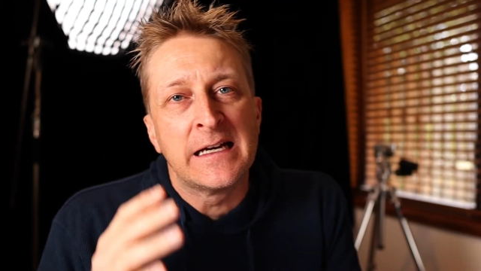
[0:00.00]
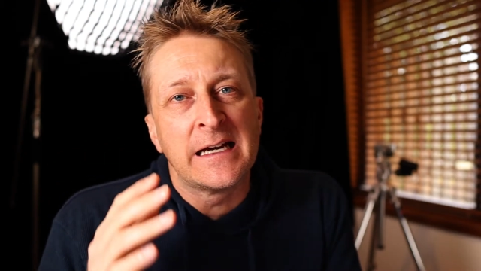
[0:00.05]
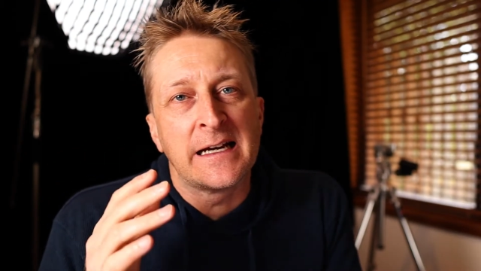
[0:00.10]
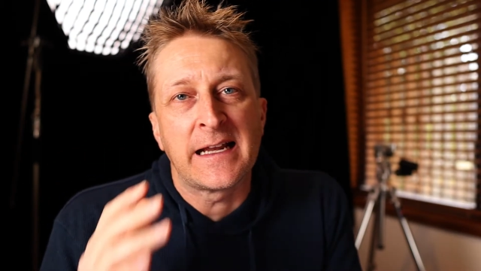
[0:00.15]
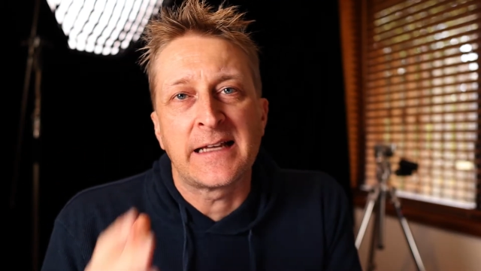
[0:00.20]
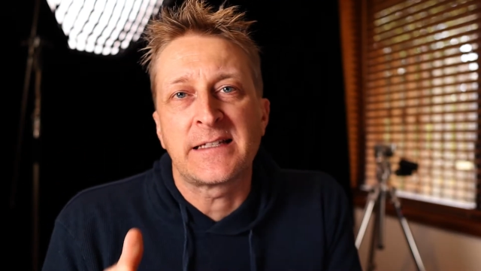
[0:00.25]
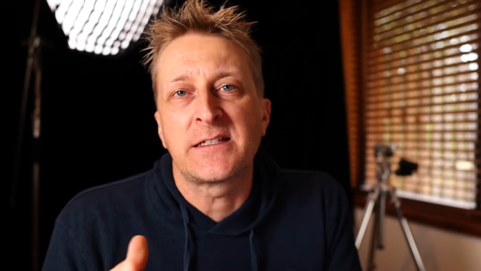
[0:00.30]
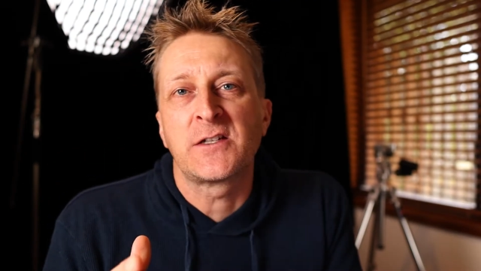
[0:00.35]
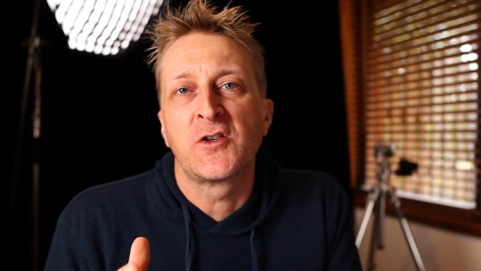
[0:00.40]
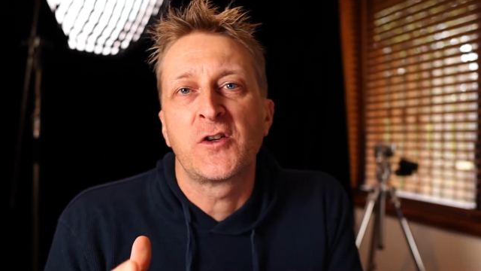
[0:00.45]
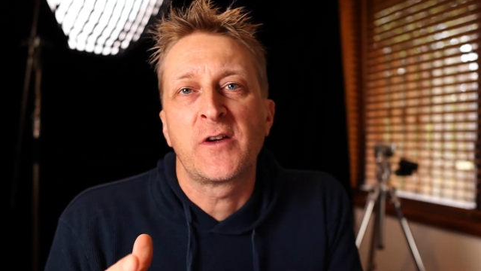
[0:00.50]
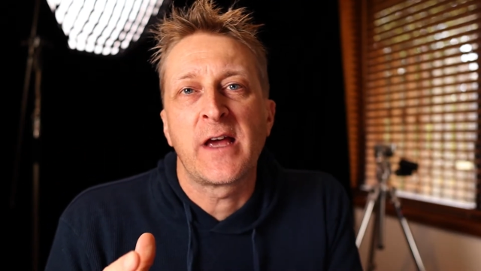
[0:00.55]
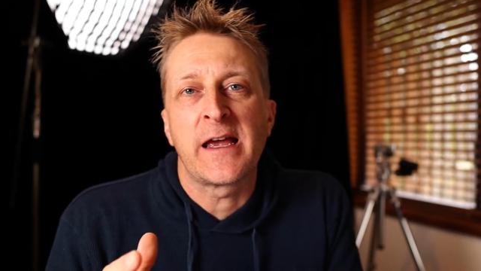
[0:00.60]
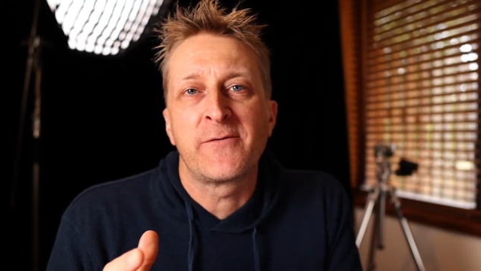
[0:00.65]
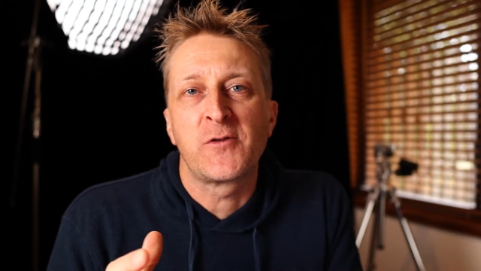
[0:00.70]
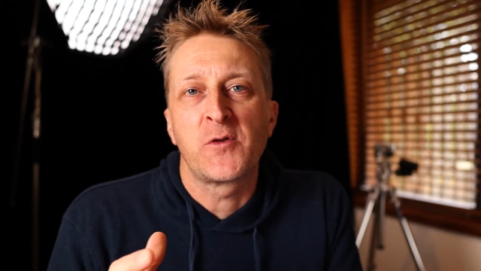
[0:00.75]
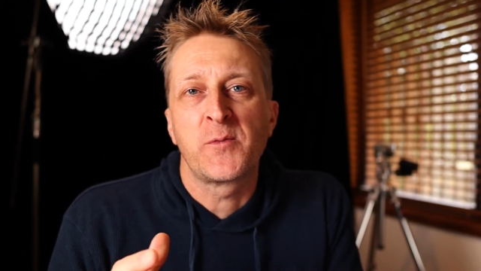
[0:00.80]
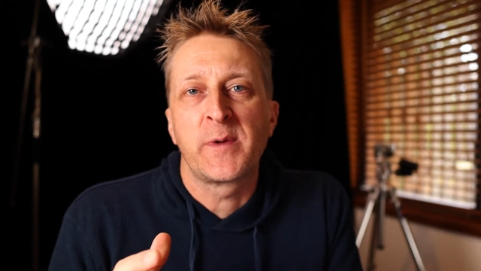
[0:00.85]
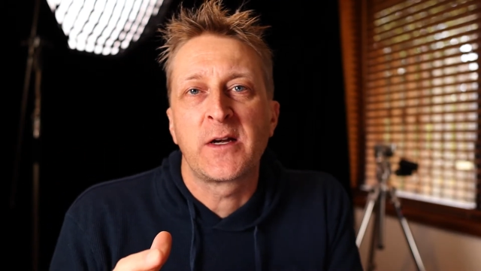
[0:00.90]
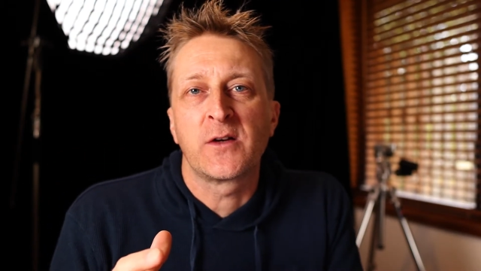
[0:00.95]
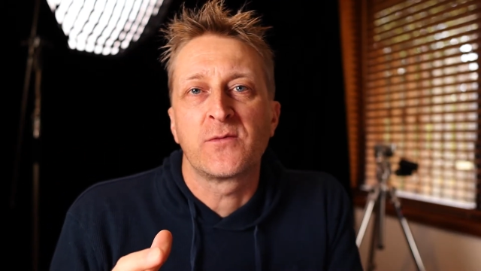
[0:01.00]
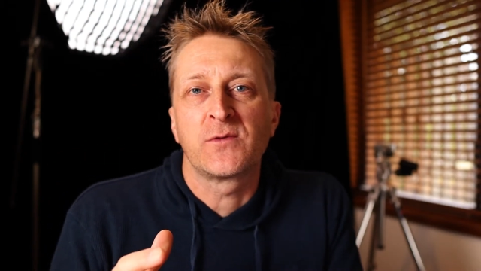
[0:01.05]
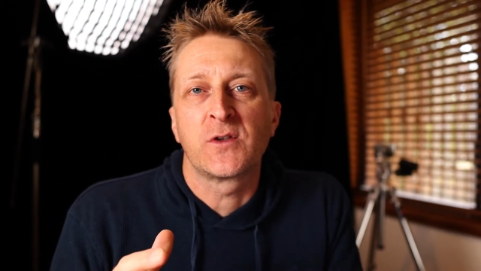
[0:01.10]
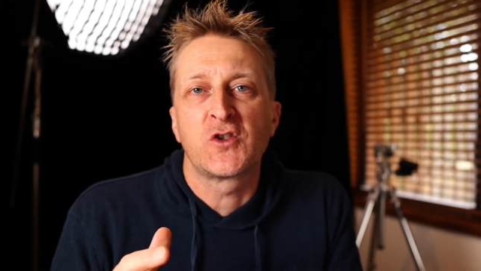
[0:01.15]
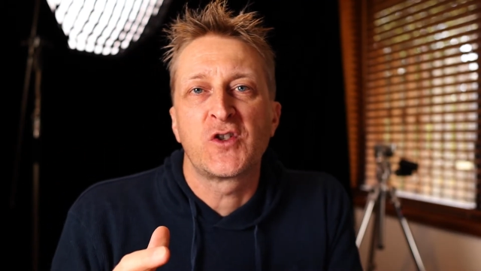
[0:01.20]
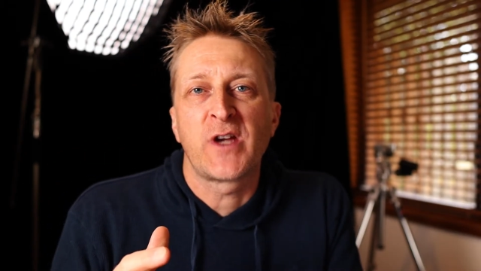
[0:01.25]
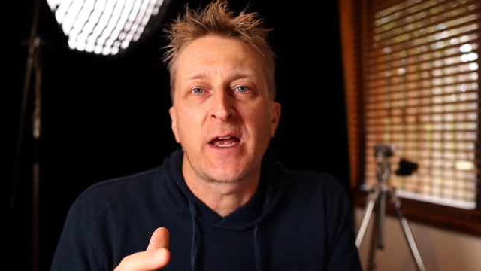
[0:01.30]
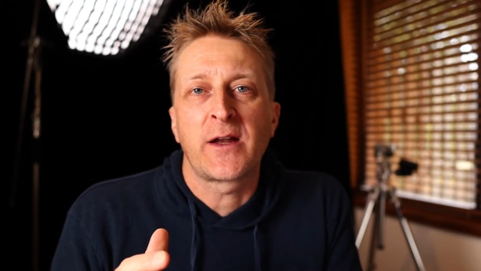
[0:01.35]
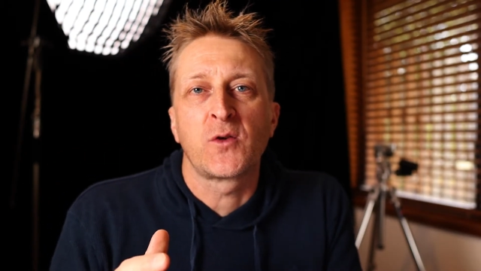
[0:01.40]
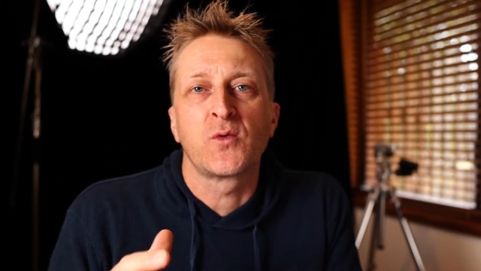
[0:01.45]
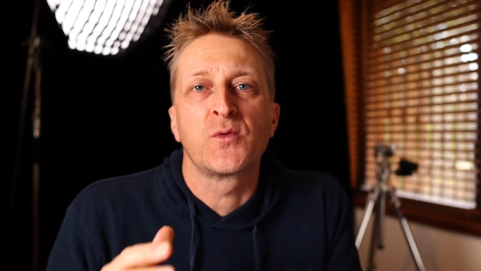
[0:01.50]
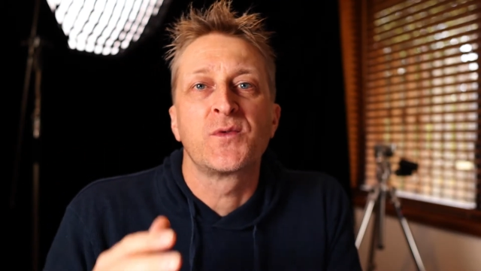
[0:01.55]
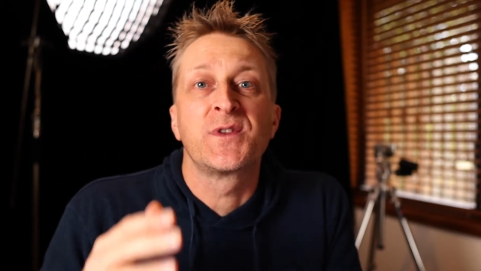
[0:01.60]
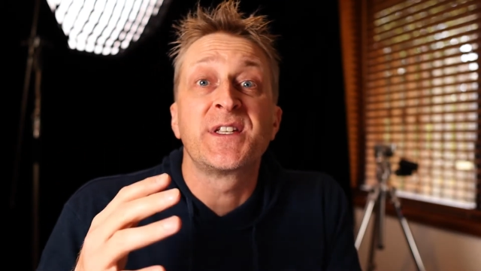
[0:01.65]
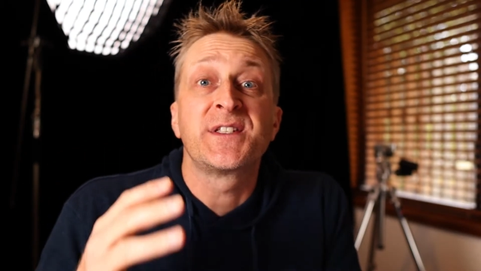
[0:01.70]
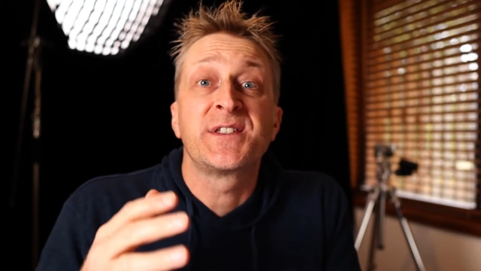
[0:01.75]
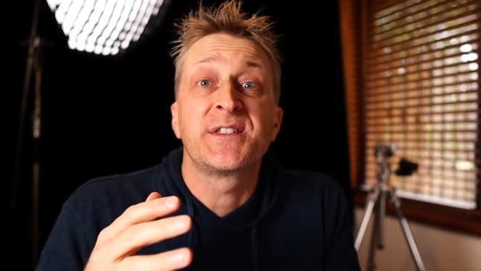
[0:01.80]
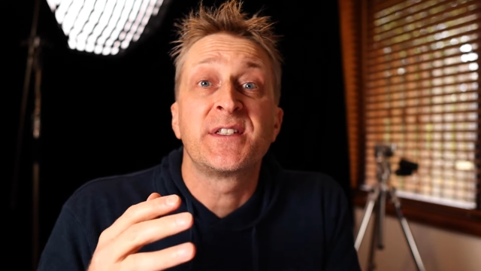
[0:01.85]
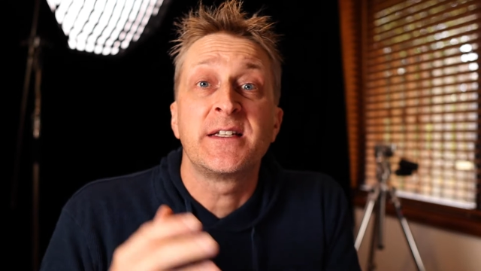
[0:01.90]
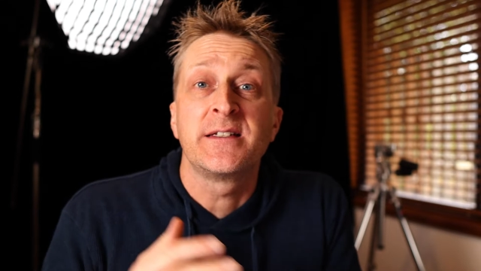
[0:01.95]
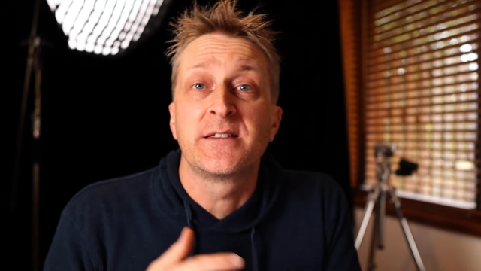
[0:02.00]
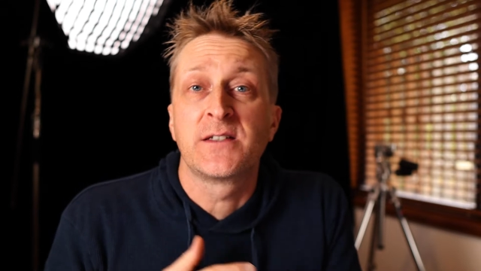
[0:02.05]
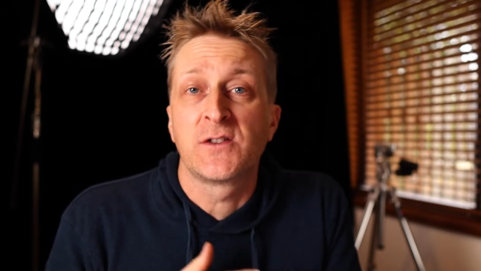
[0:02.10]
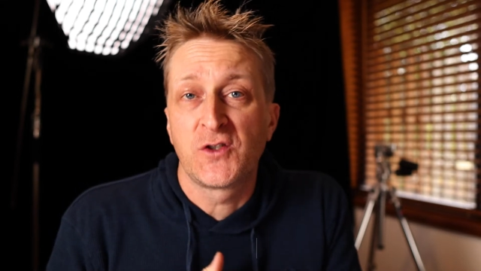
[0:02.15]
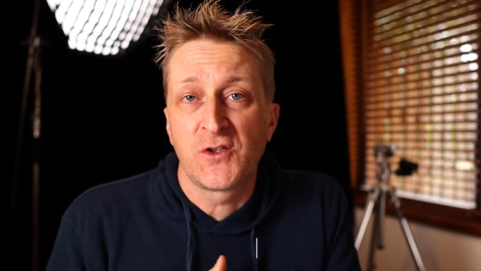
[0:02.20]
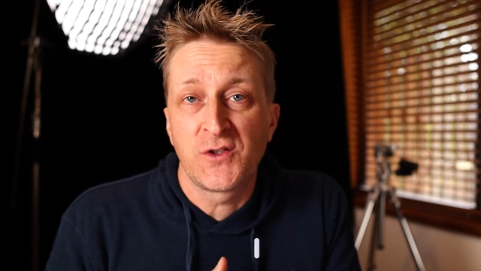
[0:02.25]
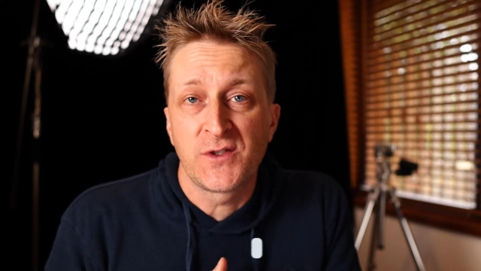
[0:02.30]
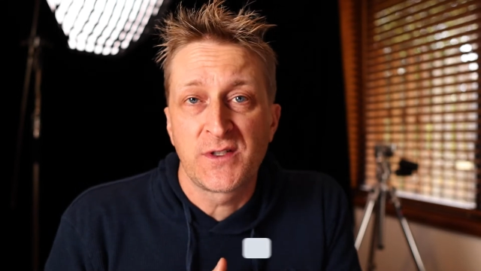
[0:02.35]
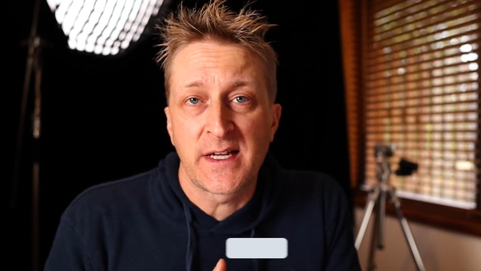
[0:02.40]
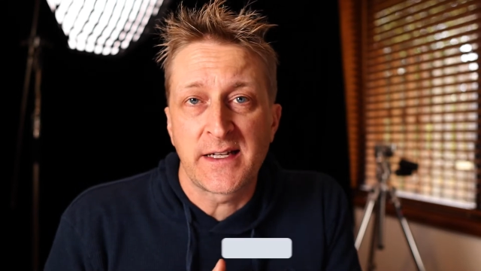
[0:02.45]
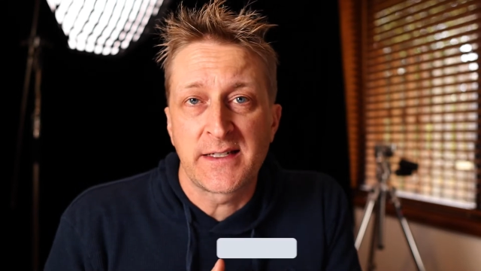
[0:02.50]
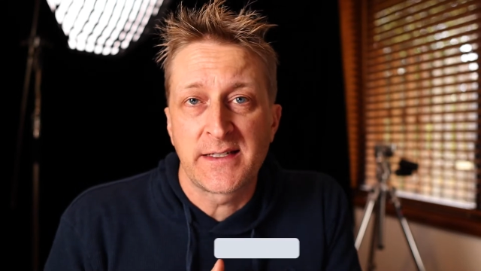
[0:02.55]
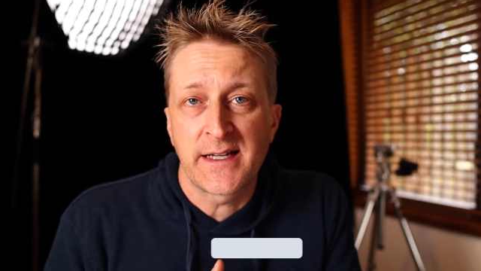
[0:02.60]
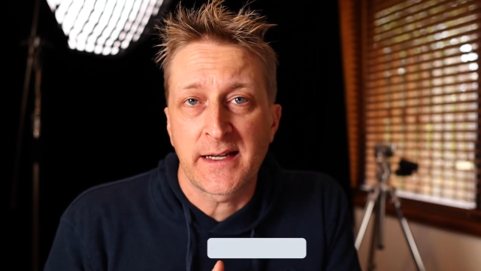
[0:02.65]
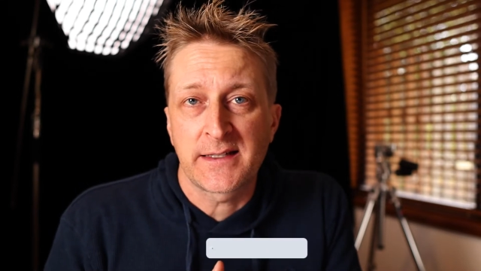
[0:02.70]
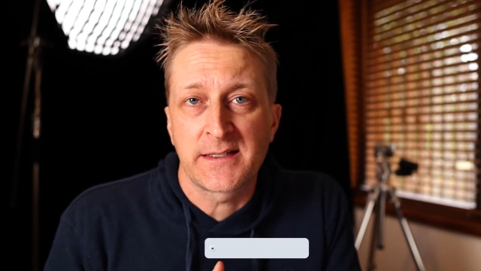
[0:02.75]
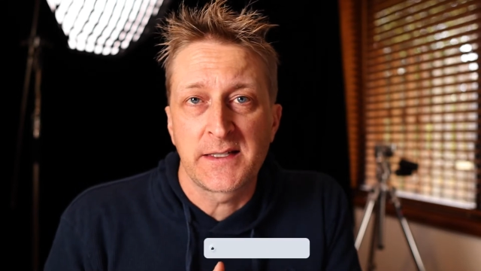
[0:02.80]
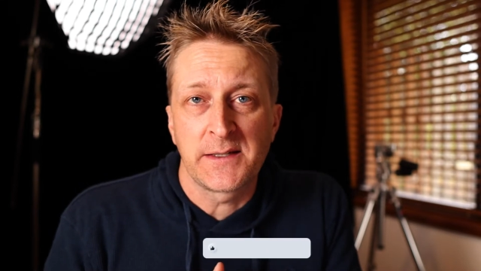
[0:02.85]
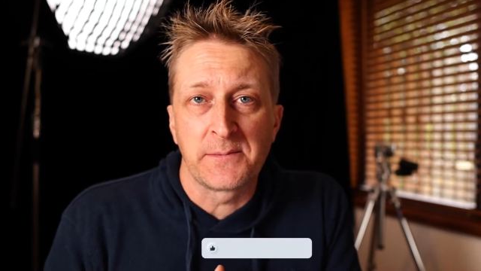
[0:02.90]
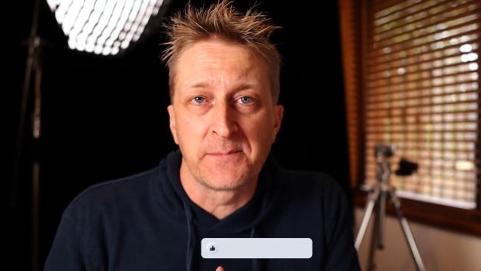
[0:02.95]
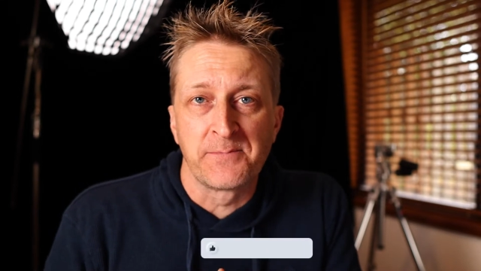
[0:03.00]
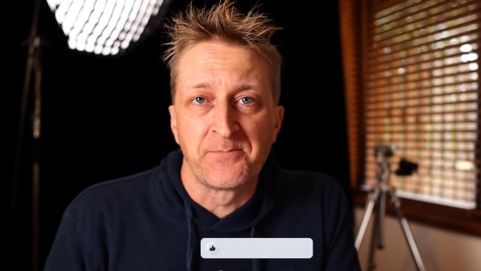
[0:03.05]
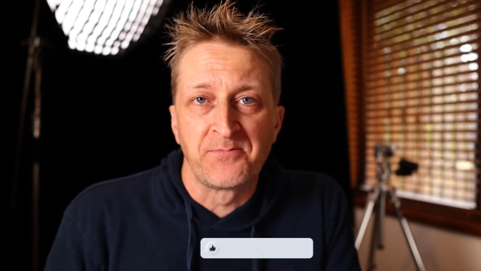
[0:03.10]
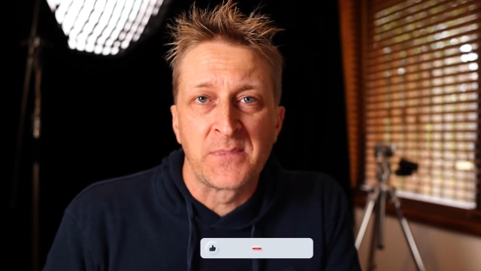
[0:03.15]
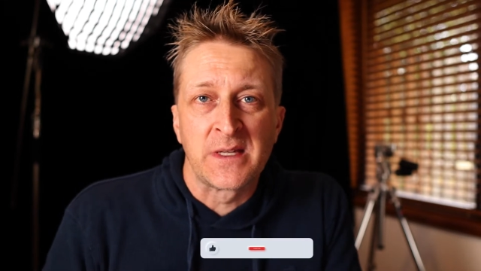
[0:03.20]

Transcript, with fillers: and as I do every week on the channel, this is a Tuesday tech tip.